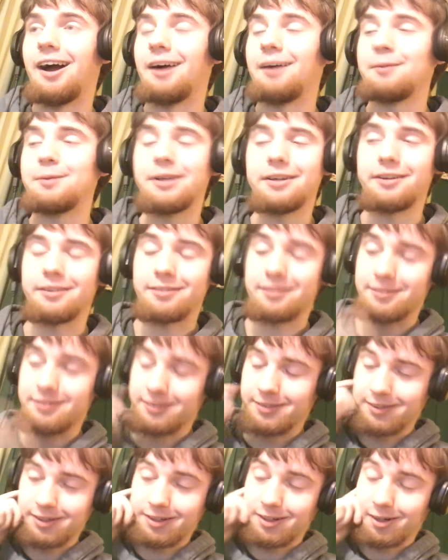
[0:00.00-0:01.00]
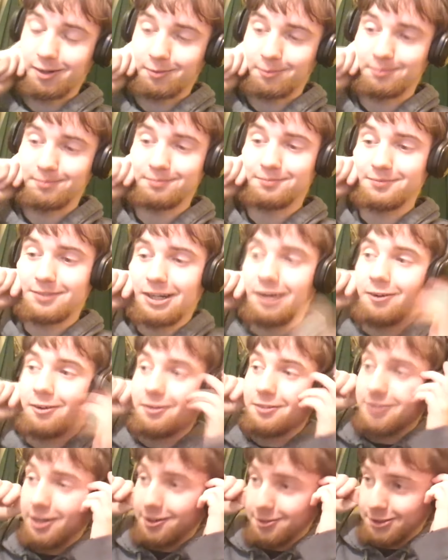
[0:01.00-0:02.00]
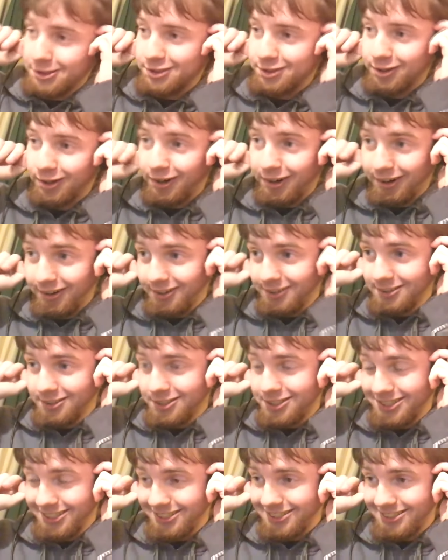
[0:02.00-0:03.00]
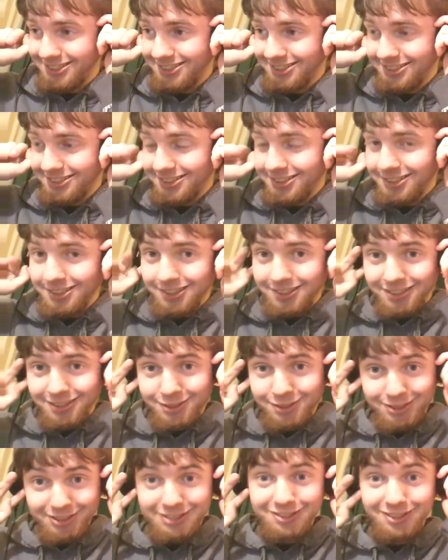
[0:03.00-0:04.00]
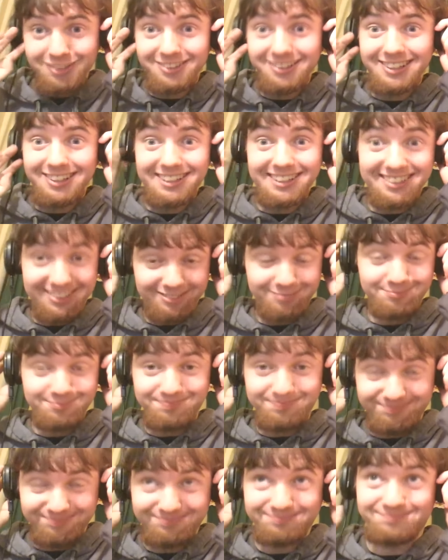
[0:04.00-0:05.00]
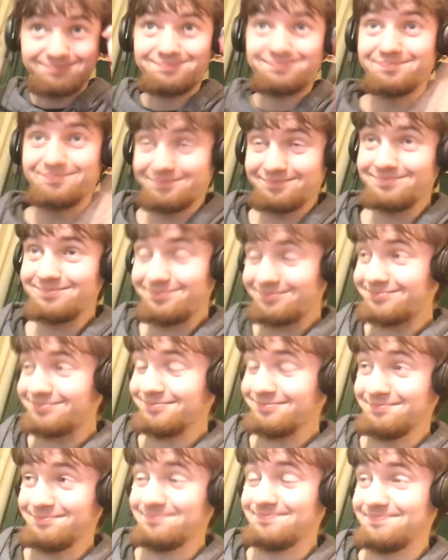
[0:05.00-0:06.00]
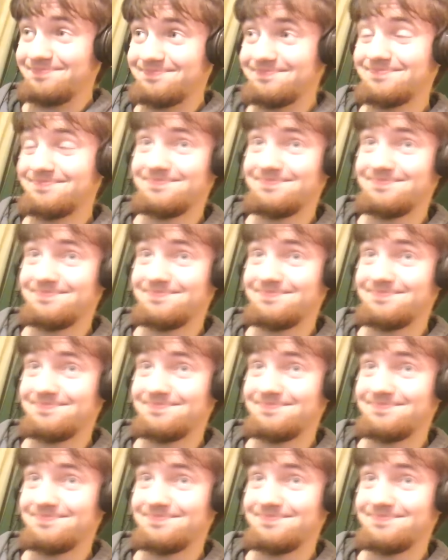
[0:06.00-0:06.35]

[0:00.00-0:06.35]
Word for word: I mean, you know, Tara, Tara Strong, she, she certainly, hmm.